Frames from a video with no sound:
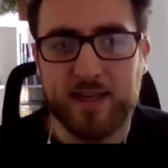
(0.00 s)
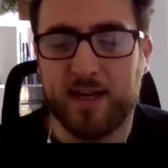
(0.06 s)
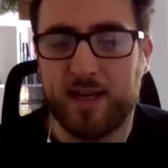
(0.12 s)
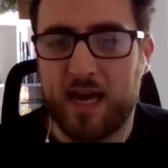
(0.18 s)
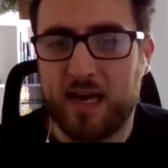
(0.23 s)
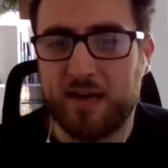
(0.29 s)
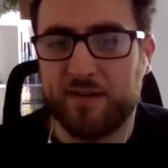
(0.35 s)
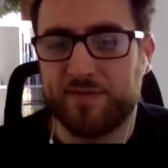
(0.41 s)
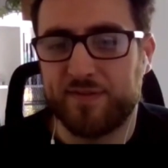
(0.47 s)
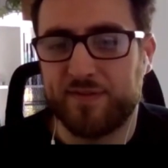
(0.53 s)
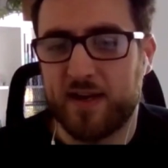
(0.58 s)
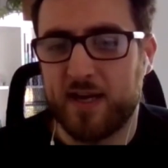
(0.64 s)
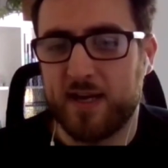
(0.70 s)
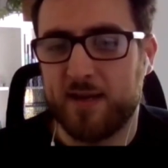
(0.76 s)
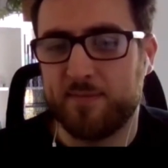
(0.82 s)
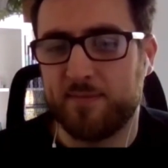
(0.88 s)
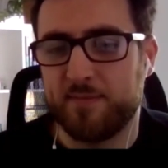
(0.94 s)
I have.
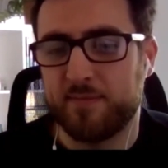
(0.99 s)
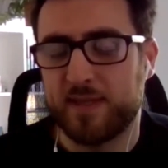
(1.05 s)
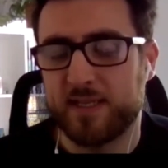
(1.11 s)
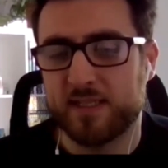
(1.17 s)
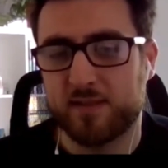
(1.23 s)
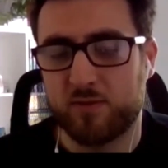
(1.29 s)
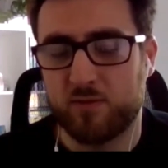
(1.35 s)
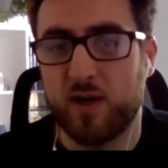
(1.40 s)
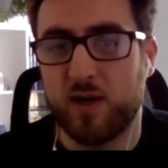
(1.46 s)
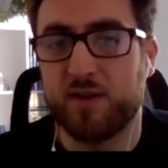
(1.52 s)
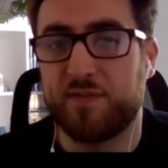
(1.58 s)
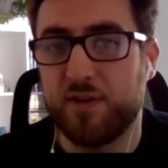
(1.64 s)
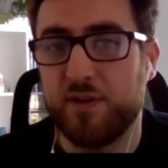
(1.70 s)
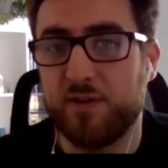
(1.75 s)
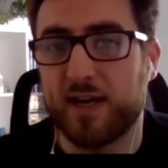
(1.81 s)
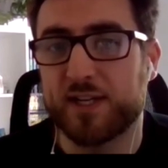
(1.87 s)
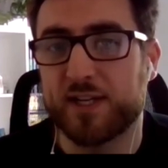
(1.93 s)
There's quite a
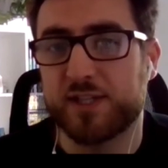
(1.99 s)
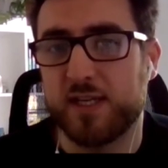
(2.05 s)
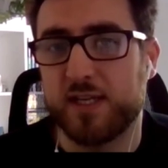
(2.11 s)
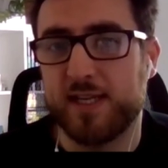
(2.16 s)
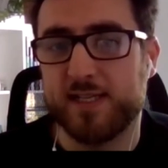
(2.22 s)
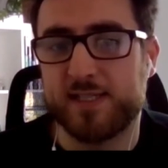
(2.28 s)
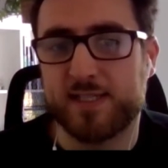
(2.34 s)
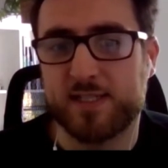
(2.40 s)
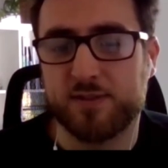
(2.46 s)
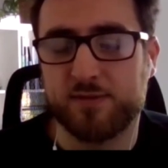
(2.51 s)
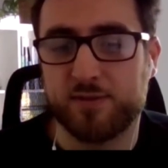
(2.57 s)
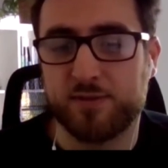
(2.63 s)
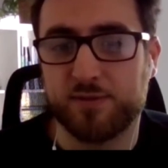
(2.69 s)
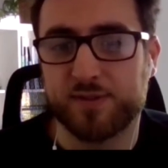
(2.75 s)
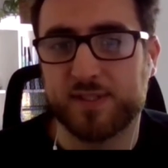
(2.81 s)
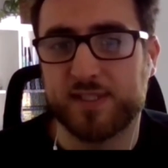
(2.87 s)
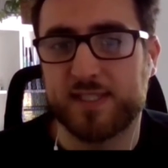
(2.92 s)
few actually
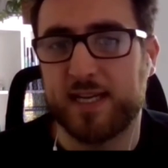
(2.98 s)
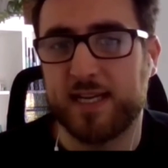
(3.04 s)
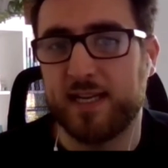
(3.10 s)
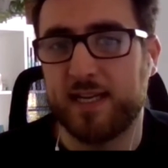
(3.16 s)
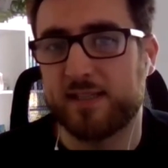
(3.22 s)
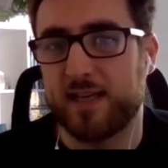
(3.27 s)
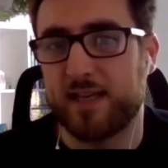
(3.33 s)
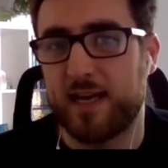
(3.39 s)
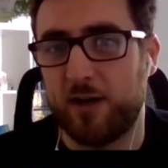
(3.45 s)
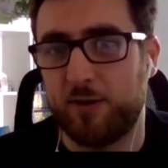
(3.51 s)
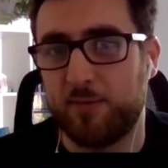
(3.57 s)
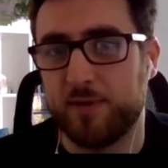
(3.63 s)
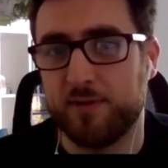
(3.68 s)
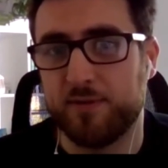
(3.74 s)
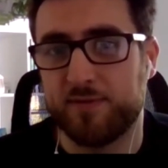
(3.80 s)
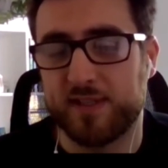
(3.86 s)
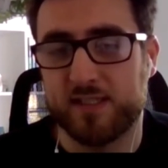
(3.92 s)
tools and techniques that help
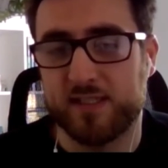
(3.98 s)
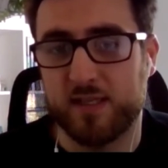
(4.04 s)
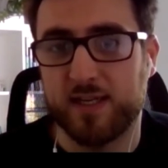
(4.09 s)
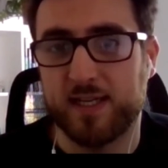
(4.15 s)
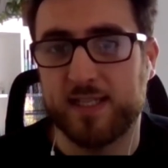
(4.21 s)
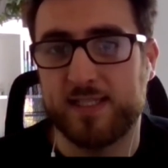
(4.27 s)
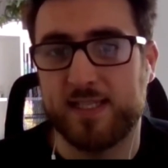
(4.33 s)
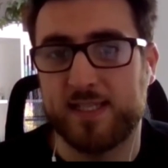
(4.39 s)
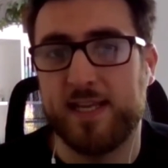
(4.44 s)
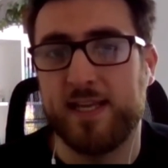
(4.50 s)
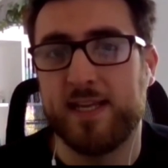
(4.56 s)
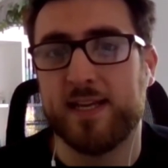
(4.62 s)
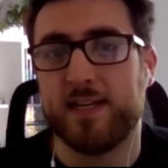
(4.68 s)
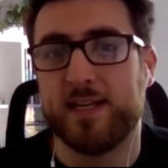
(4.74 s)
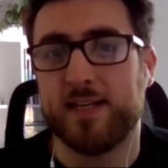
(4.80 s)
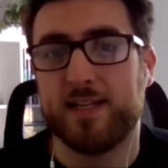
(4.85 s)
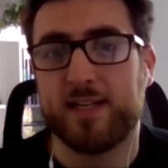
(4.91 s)
me with anxiety.
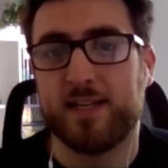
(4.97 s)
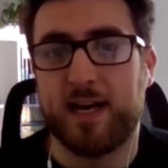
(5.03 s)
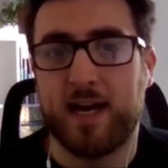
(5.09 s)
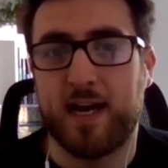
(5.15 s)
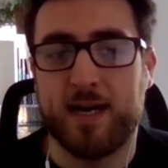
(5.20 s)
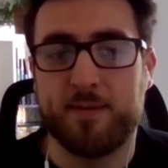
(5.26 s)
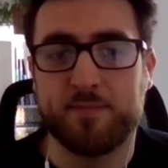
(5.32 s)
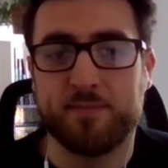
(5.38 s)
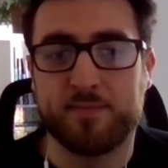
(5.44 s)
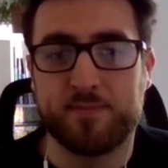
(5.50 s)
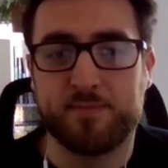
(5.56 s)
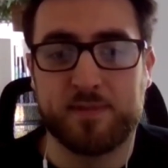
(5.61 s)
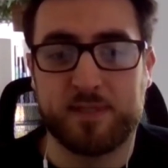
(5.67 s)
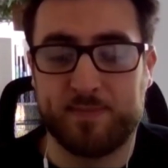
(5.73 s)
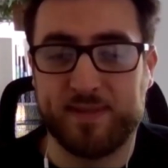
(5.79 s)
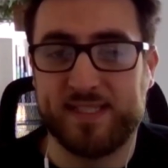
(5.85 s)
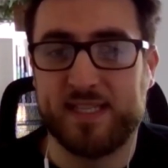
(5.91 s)

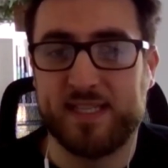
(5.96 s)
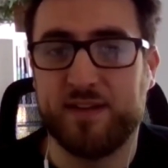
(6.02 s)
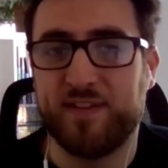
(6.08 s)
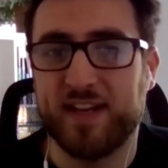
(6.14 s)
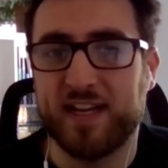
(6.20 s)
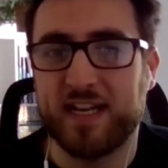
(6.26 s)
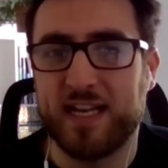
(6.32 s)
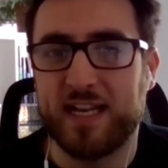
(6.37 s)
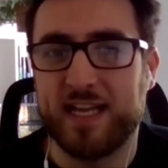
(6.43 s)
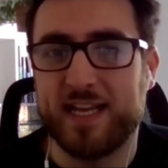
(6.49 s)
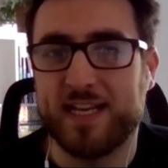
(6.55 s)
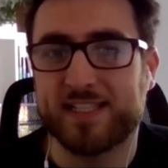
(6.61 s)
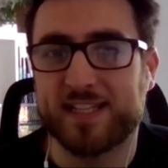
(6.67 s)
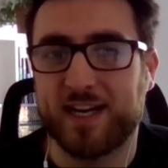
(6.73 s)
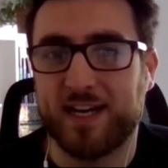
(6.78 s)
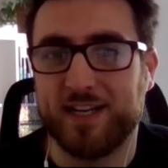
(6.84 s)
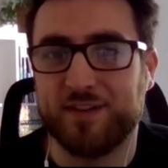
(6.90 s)
Specifically,
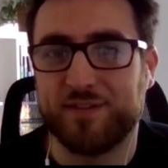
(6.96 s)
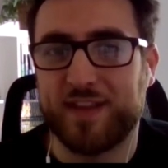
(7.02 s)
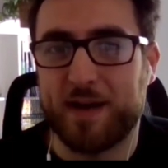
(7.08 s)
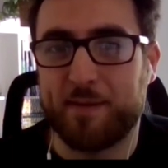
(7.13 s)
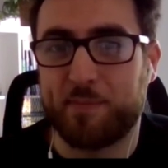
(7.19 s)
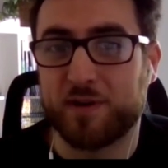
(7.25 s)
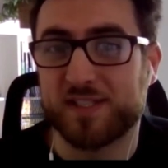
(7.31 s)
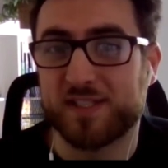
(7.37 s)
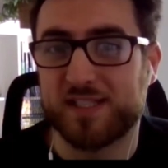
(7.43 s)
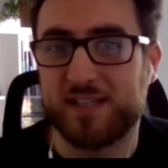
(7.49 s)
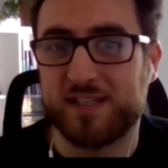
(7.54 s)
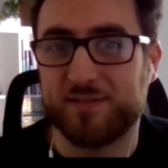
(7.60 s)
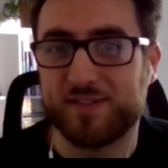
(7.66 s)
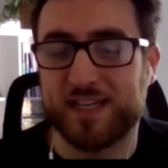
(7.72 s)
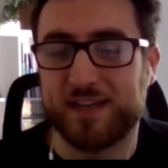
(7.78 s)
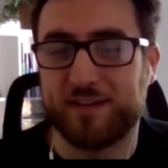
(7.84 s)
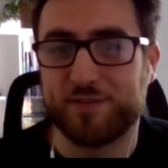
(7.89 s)
it's kind of that positive
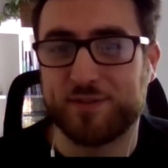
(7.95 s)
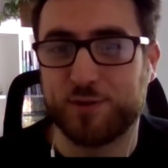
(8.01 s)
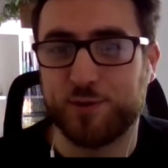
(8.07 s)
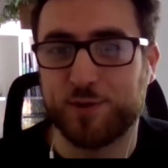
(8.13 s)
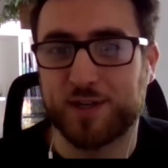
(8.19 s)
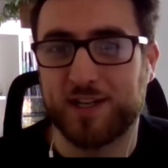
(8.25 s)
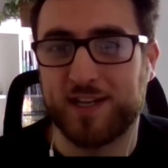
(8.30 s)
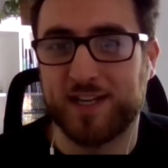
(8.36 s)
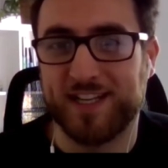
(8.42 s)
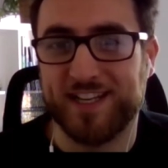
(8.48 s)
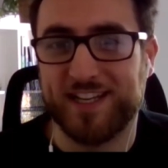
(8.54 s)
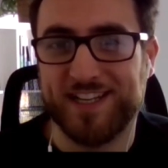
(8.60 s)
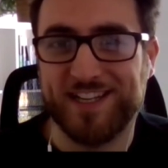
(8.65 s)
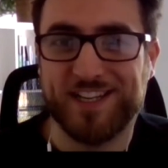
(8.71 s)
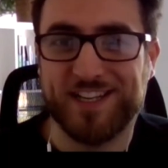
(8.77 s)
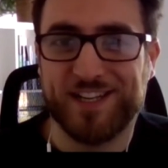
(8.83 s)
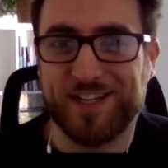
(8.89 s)
self-talk, like
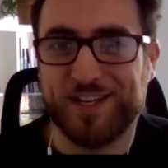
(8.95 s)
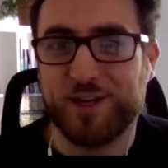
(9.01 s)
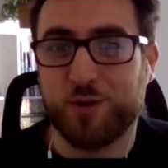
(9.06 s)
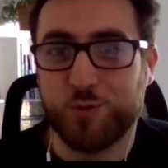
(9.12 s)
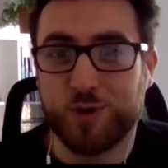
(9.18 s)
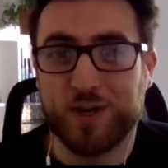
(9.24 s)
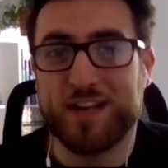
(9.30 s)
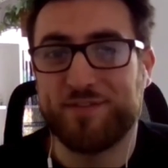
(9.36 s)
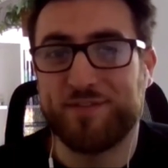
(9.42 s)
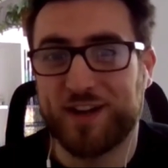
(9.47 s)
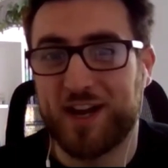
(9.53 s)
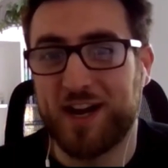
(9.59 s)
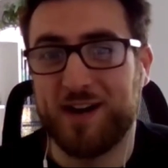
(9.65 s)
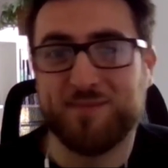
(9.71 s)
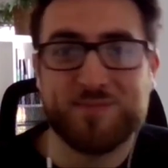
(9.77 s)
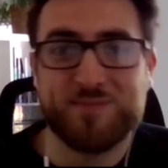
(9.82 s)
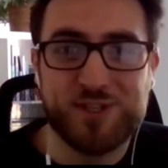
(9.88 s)
whatever
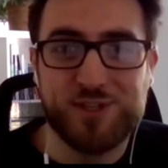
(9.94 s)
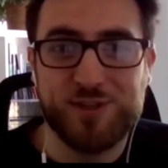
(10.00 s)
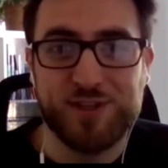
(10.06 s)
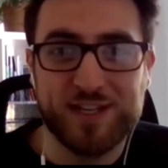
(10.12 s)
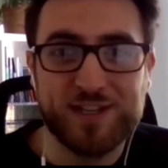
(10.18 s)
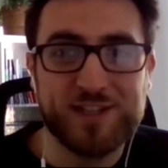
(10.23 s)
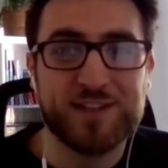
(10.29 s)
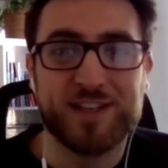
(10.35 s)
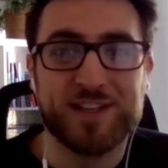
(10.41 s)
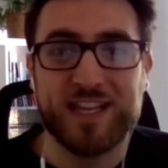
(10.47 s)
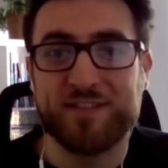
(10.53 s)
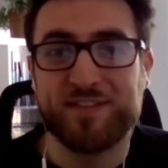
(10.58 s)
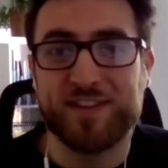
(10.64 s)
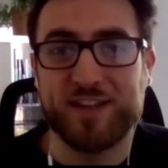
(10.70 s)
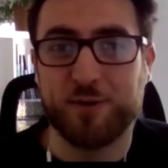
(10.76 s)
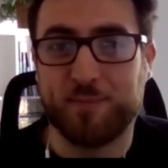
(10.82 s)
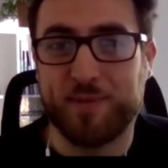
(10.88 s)
comes, you can give
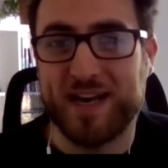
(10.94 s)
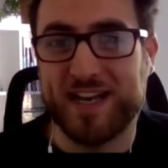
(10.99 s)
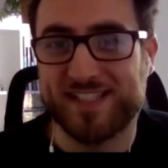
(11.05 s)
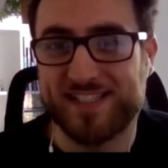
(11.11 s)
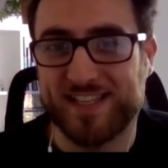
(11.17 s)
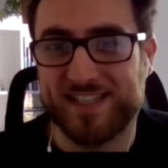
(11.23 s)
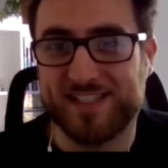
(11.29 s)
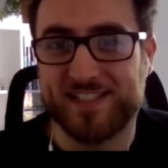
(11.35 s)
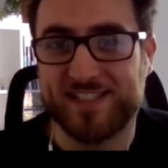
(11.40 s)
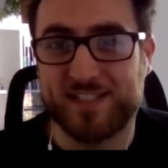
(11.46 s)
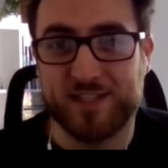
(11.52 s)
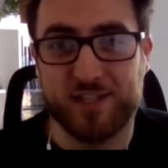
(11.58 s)
it your best, and